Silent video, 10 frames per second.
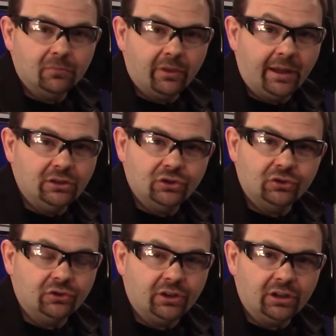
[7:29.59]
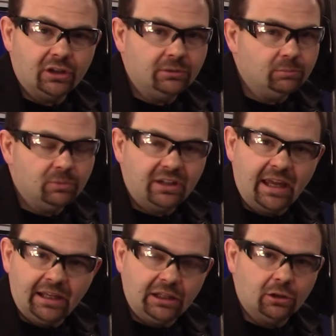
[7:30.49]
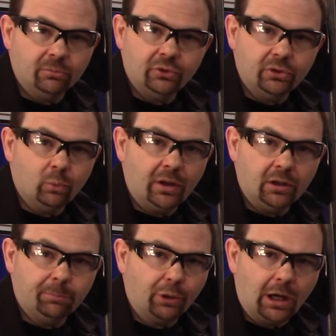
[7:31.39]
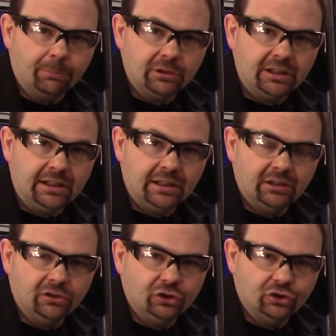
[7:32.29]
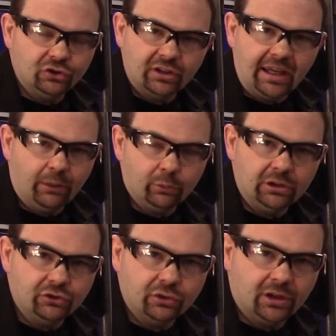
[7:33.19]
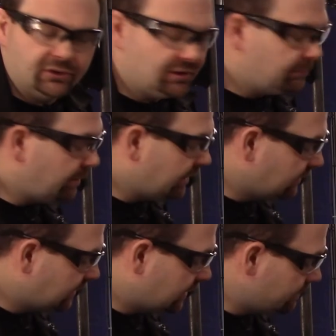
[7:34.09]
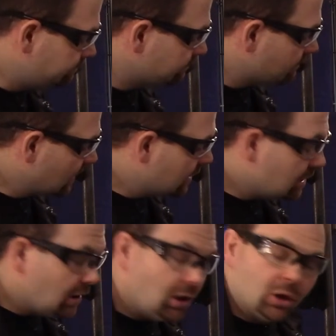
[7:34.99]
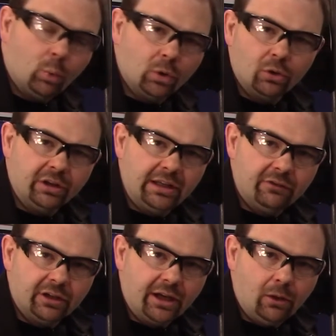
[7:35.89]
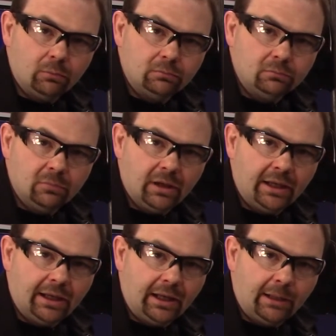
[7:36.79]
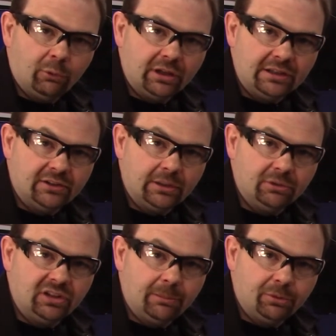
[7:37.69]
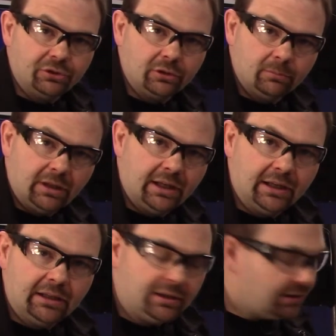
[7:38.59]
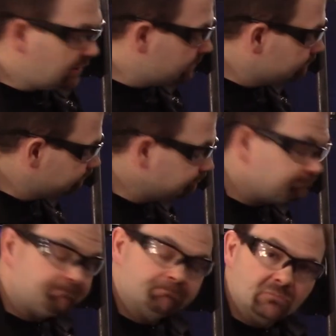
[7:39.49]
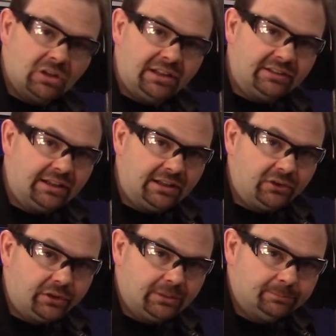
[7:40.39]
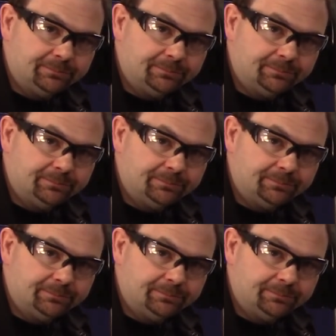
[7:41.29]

They just uh, can't get them to weld properly and you just can't really trust it. But um, we're going to give it a go, and I'm going to get this up to temperature, and um, let's get into it.